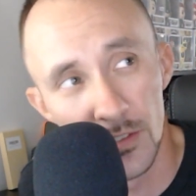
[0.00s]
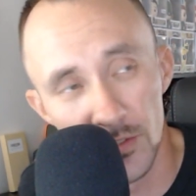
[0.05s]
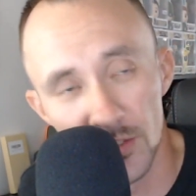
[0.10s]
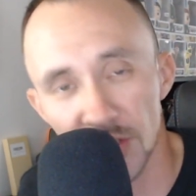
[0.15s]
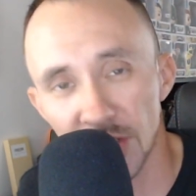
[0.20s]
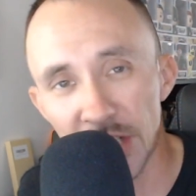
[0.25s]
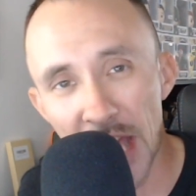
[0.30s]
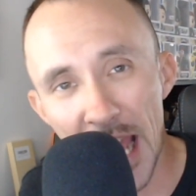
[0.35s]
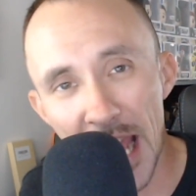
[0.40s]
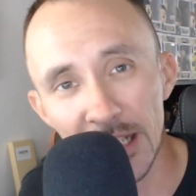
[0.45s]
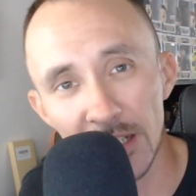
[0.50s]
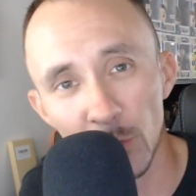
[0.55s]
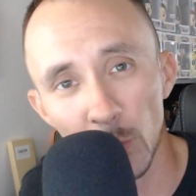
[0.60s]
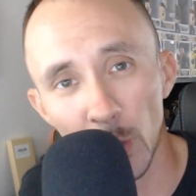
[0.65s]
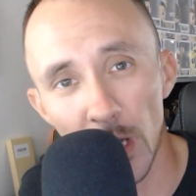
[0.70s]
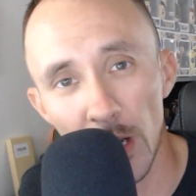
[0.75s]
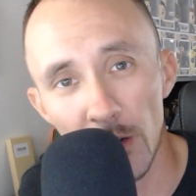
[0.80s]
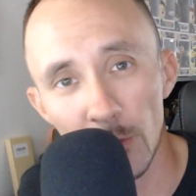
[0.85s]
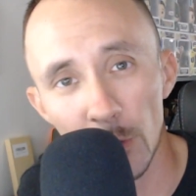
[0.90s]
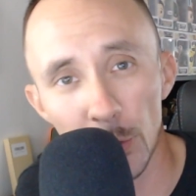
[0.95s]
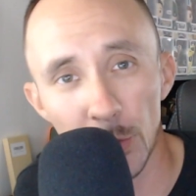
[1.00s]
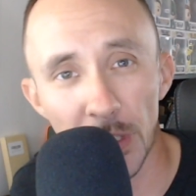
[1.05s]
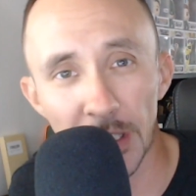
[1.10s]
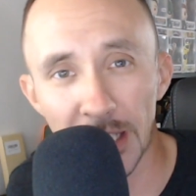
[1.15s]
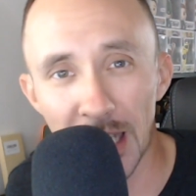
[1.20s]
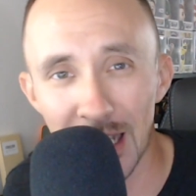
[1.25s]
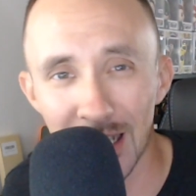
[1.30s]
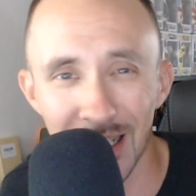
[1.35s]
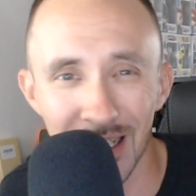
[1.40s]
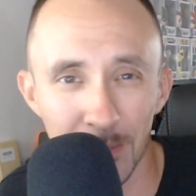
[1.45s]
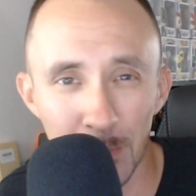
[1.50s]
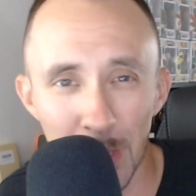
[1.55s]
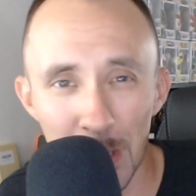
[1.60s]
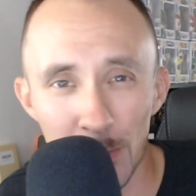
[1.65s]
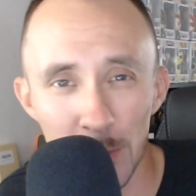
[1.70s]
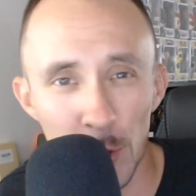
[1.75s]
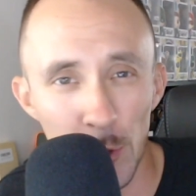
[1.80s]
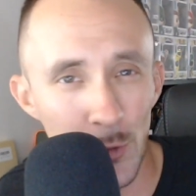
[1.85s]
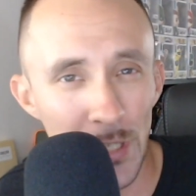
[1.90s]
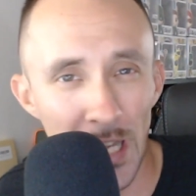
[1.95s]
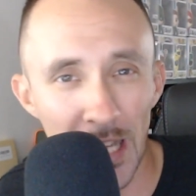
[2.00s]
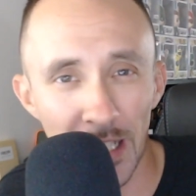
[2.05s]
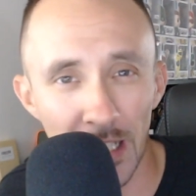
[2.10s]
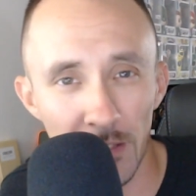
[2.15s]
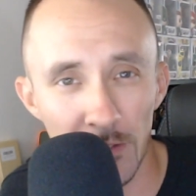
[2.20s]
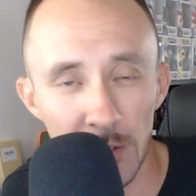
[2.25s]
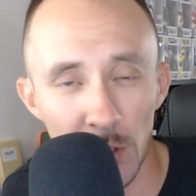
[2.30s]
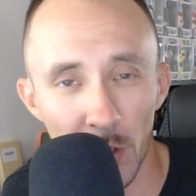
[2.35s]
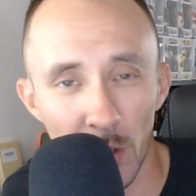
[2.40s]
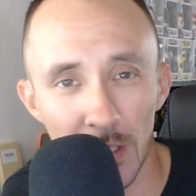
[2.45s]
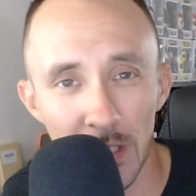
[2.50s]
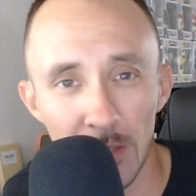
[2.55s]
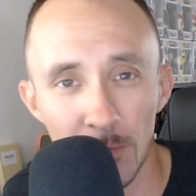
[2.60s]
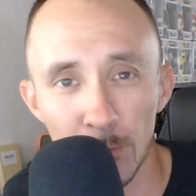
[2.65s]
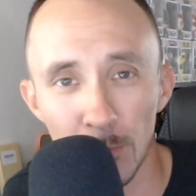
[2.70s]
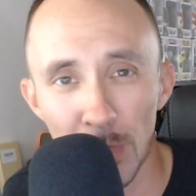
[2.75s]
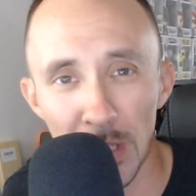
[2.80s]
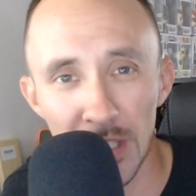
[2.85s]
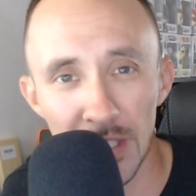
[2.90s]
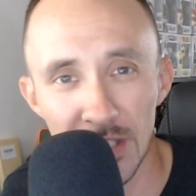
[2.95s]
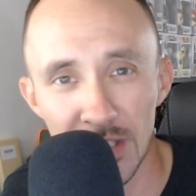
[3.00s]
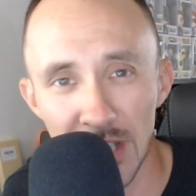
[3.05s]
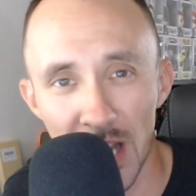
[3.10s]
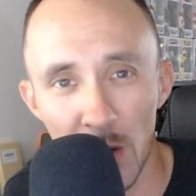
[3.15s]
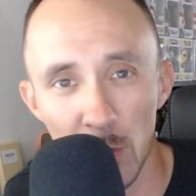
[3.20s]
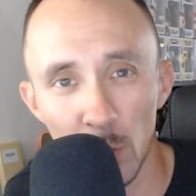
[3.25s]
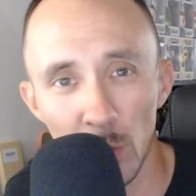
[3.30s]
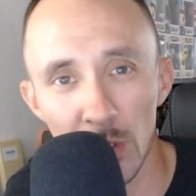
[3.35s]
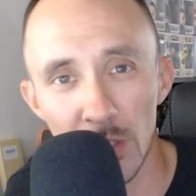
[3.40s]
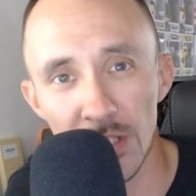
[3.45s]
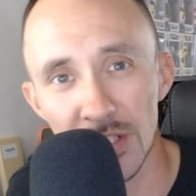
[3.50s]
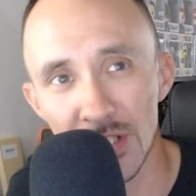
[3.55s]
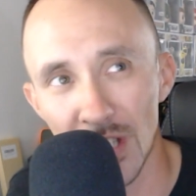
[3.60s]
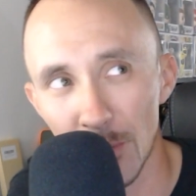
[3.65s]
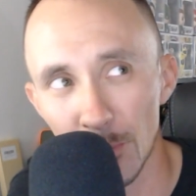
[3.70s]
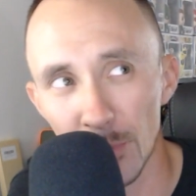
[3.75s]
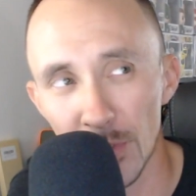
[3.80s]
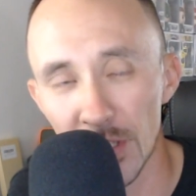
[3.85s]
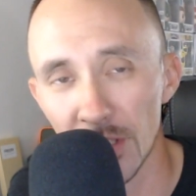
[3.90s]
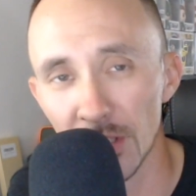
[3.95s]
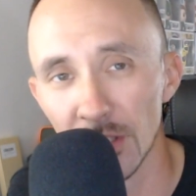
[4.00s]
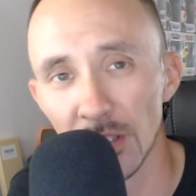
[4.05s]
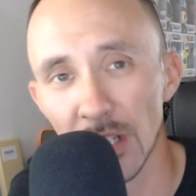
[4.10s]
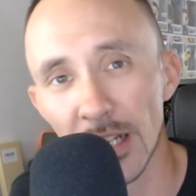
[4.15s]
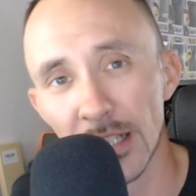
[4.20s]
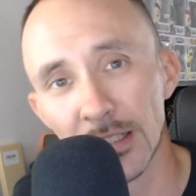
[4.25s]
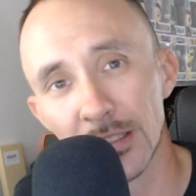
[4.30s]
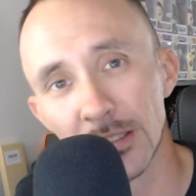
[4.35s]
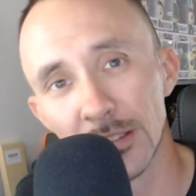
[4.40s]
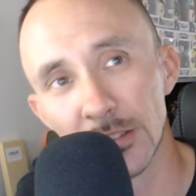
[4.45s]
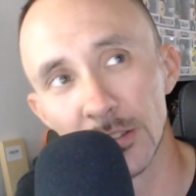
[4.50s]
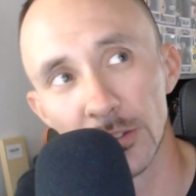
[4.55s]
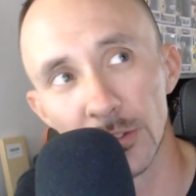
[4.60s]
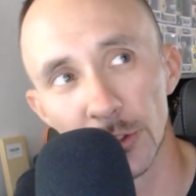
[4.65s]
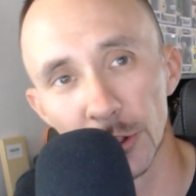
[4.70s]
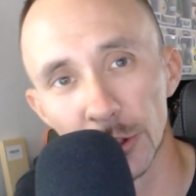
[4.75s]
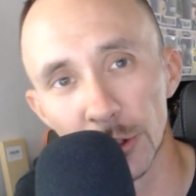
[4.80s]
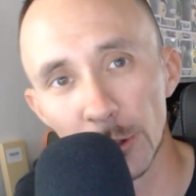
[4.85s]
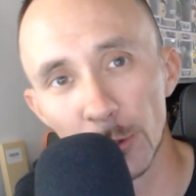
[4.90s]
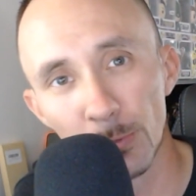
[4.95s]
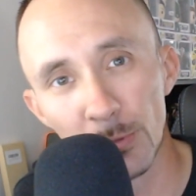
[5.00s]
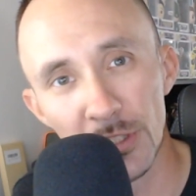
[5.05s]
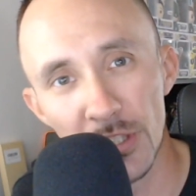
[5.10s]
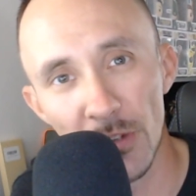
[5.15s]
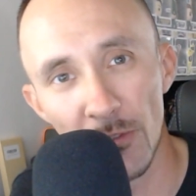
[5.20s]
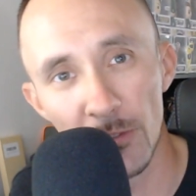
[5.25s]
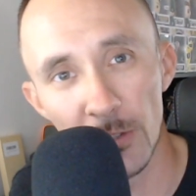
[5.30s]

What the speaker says: site or whatever, they got like maybe 2 negatives on it, but it's not really something like super